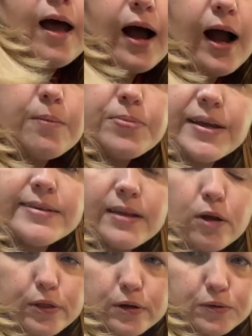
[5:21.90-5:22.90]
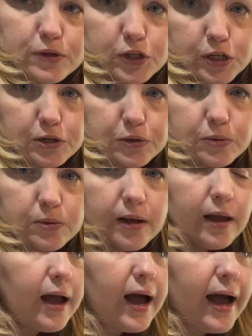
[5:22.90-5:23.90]
They sell those too.
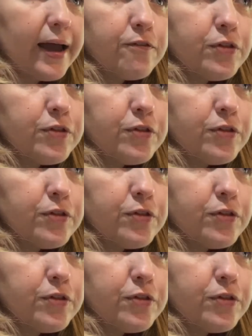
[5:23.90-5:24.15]
I've